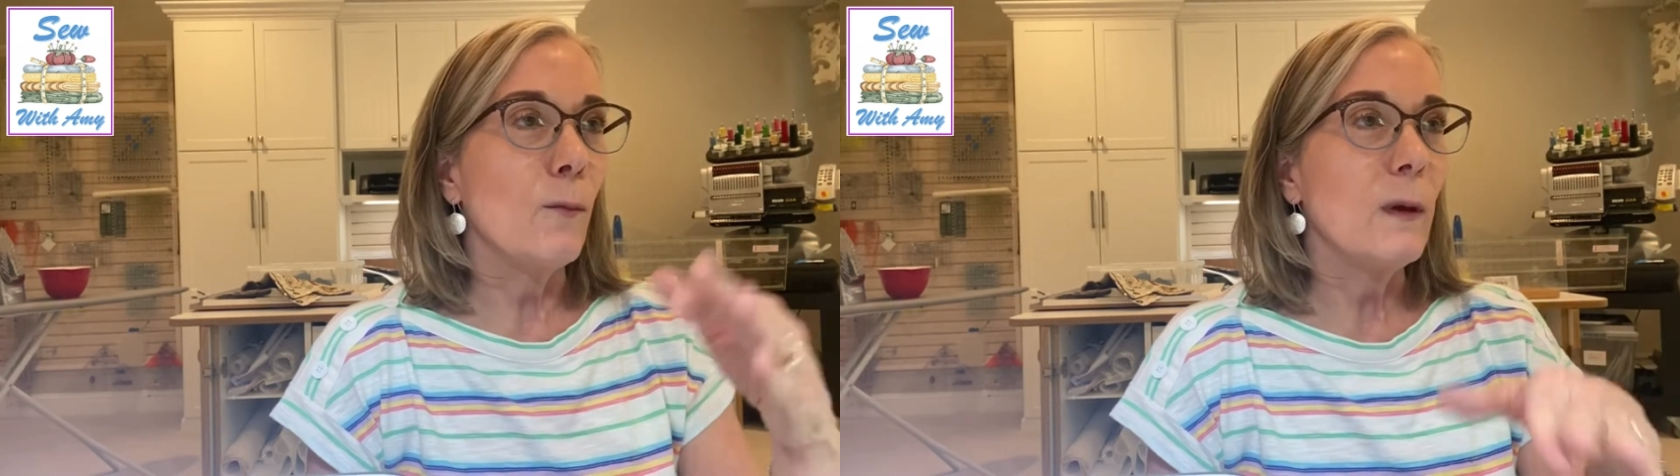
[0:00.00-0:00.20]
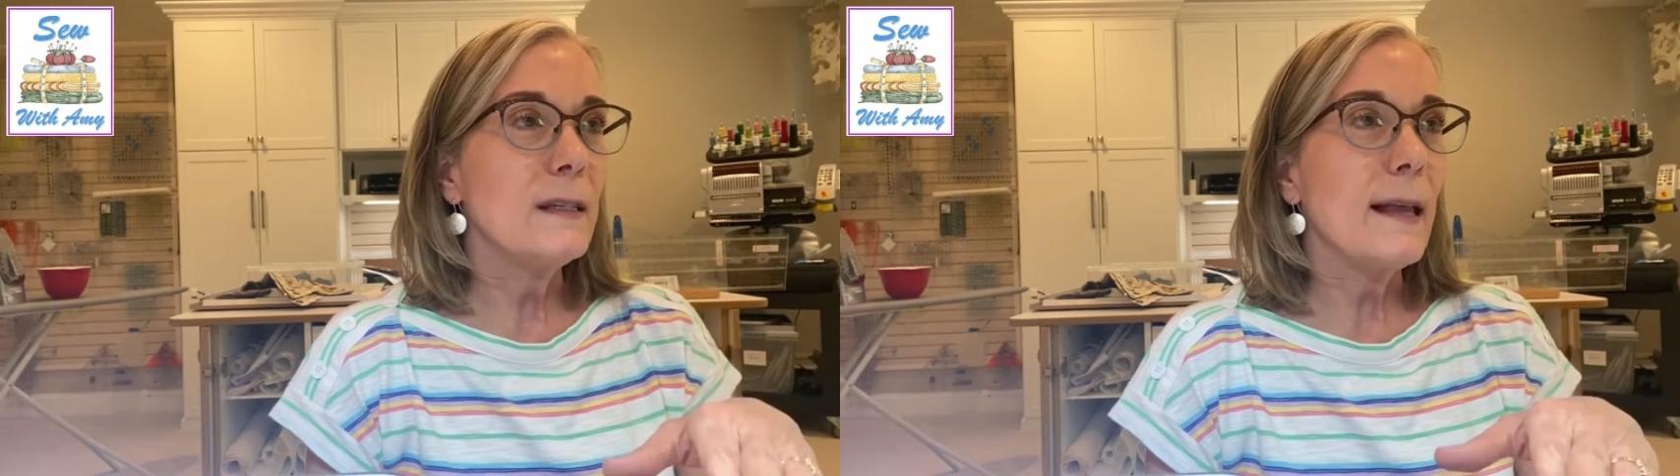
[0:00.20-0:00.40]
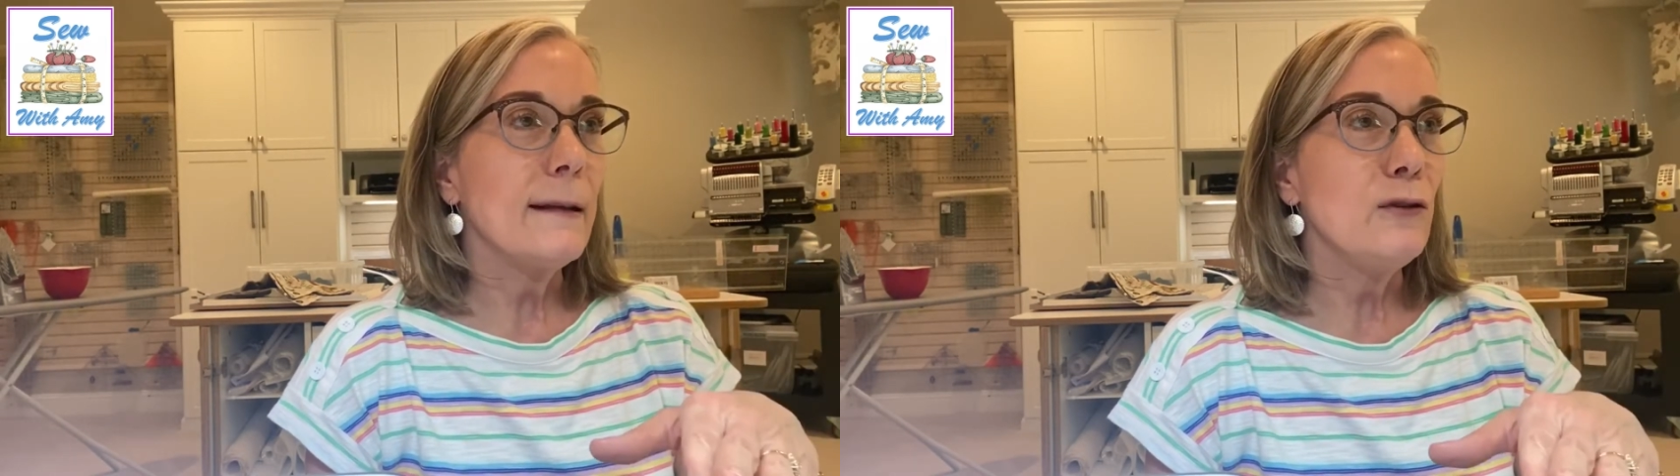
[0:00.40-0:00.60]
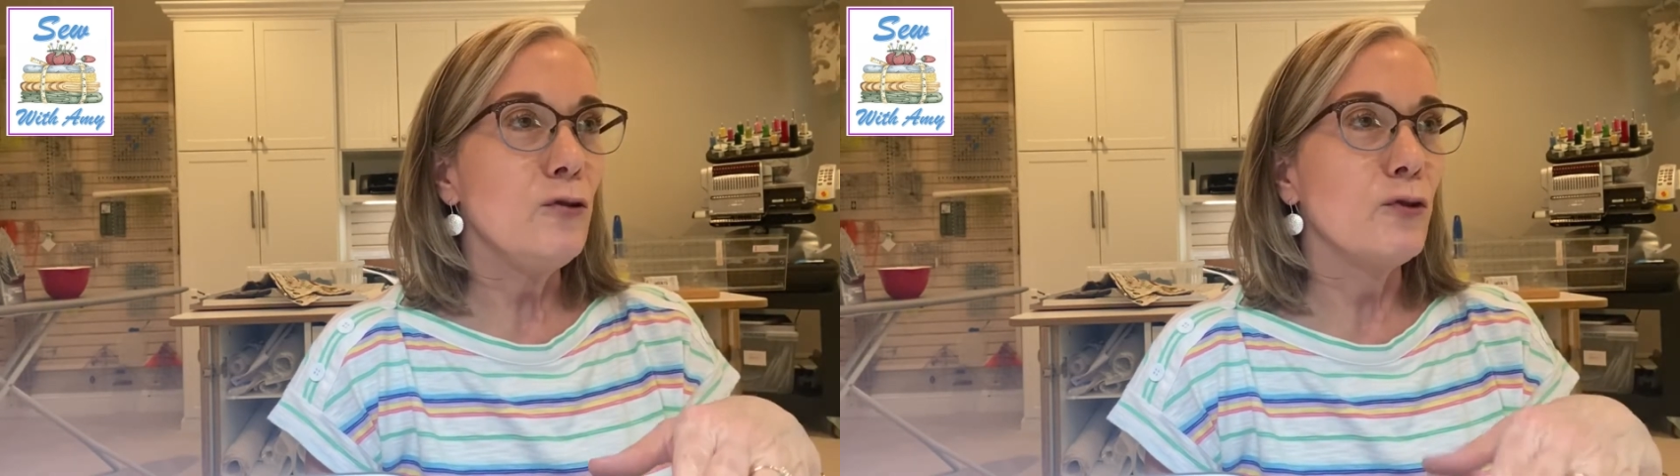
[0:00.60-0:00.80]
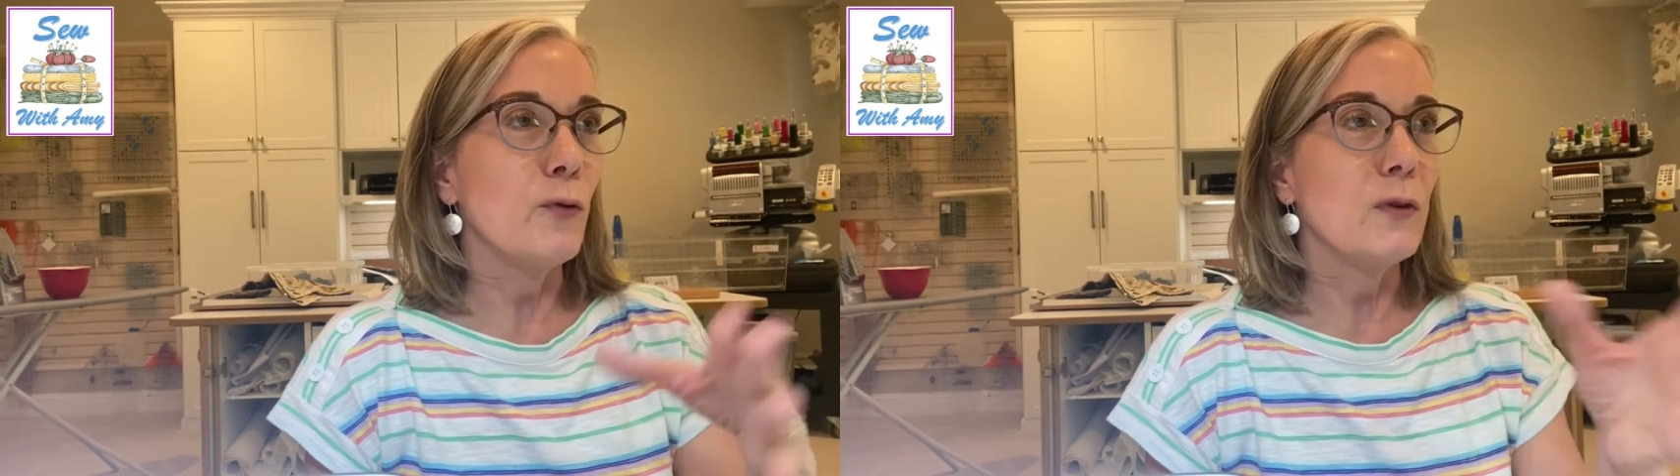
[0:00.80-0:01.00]
and one side
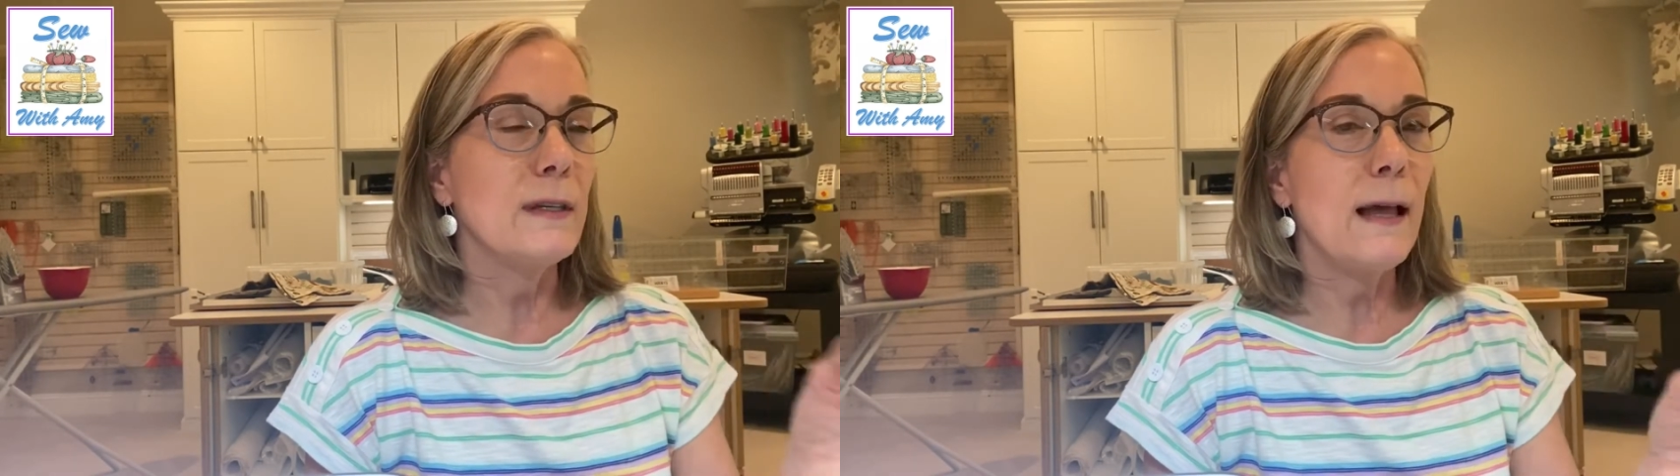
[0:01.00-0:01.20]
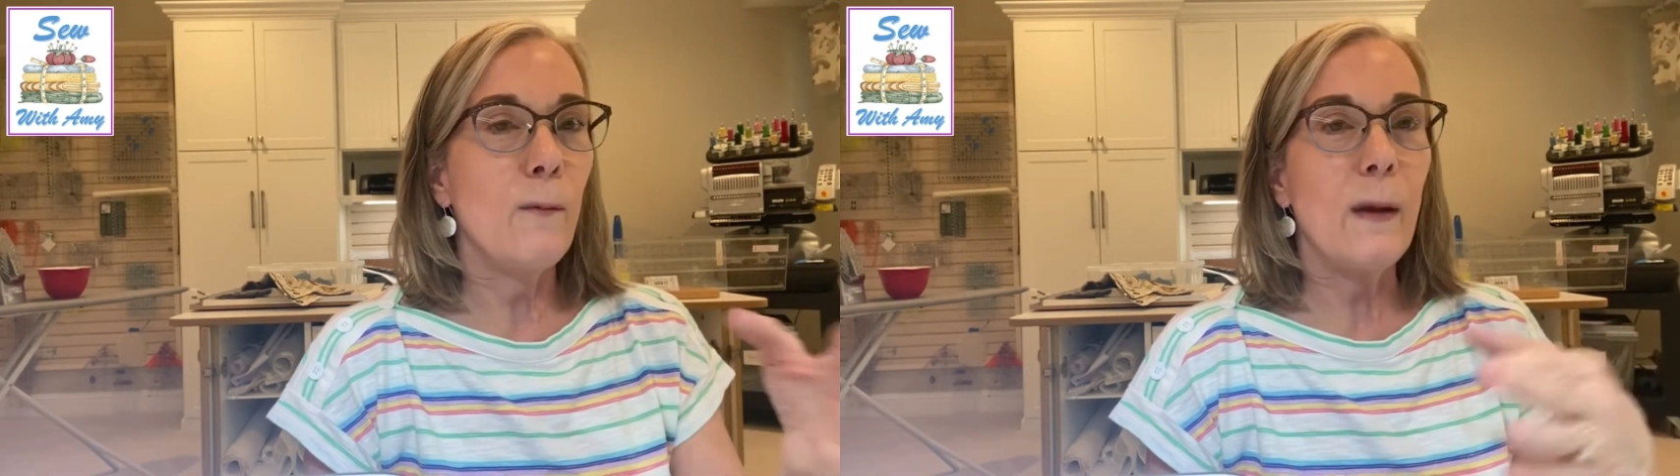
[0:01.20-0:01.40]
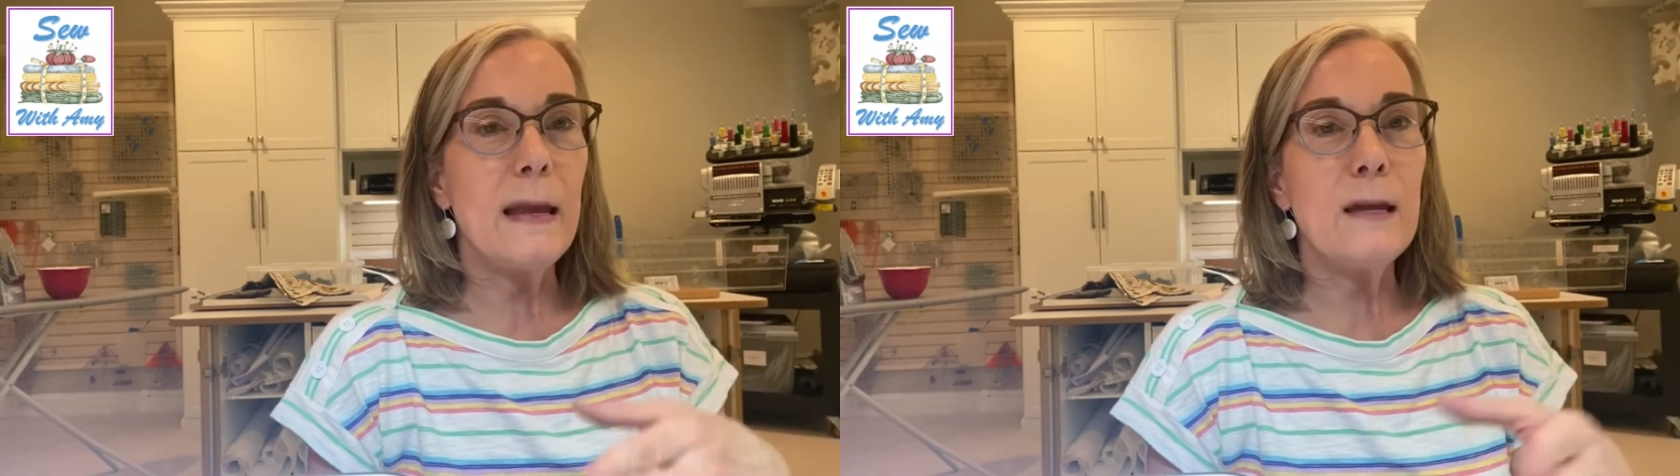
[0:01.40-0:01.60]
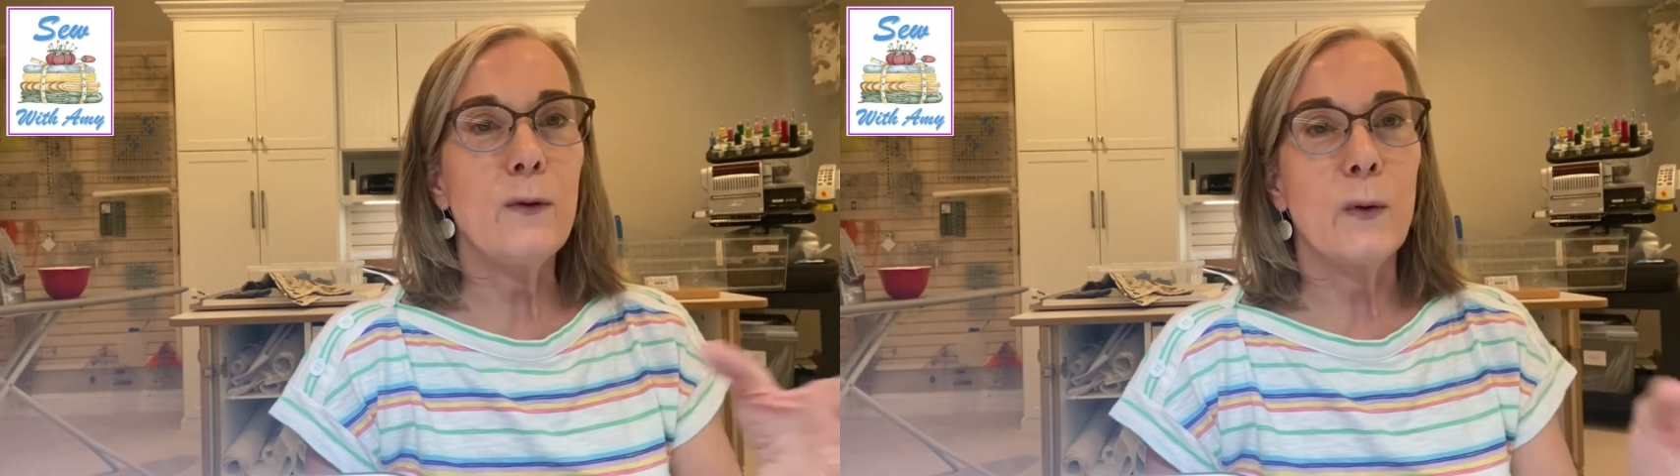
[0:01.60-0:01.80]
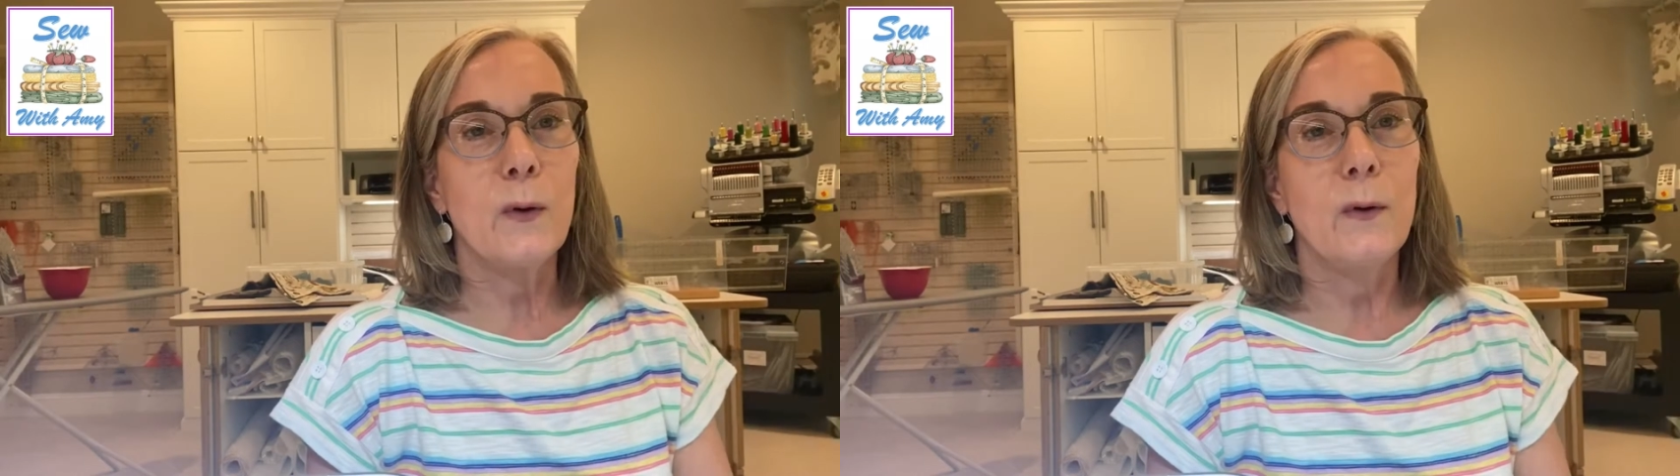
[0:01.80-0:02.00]
neutral, so that way
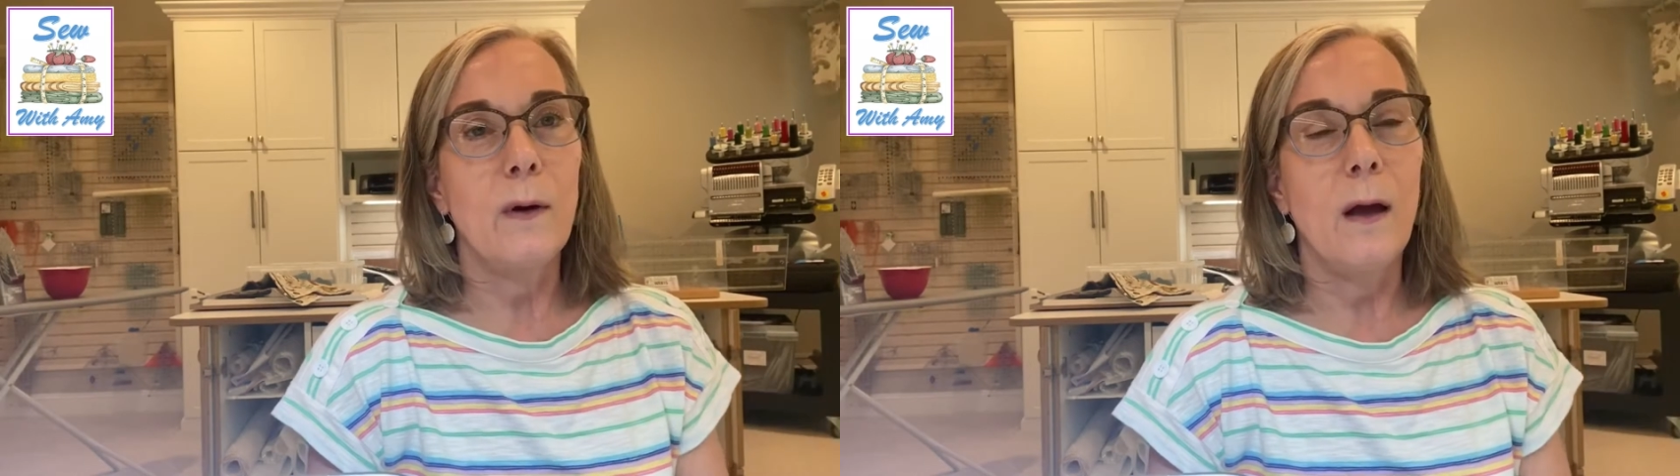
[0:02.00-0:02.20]
or